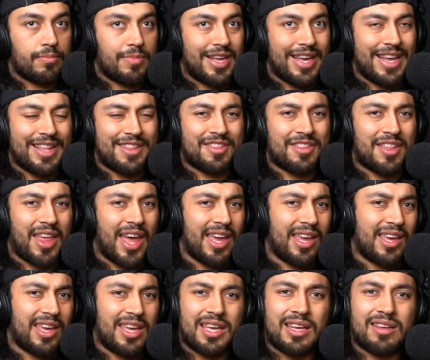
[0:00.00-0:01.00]
it's
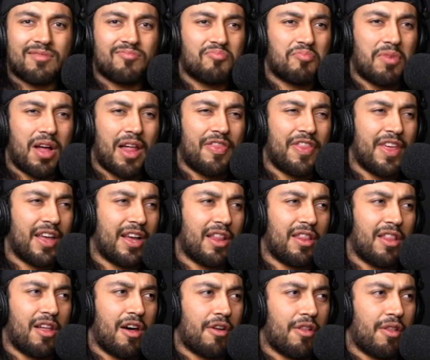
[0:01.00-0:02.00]
like, I think a
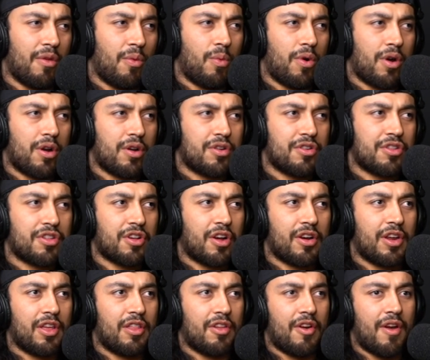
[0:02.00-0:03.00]
lot of the words are
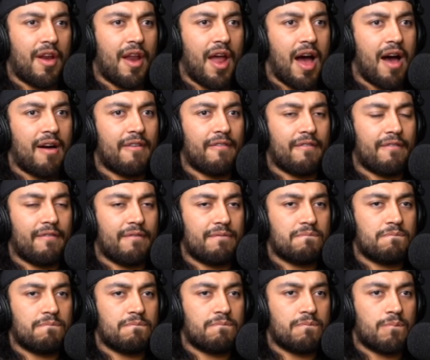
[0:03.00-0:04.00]
either not
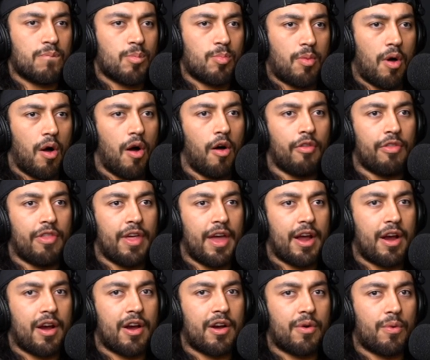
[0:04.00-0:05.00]
all
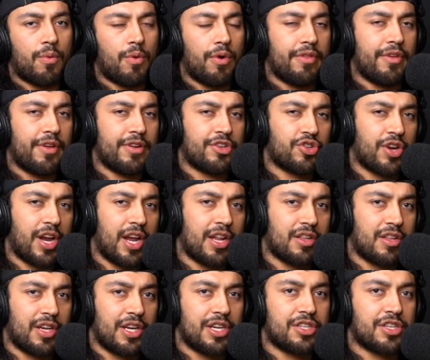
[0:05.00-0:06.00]
there, or the
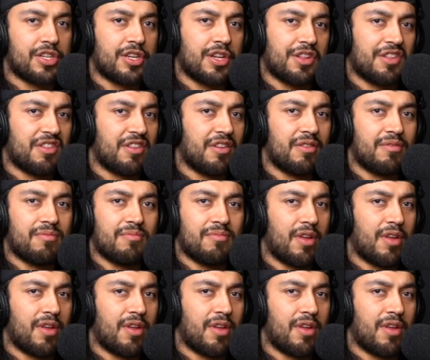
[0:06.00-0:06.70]
translation isn't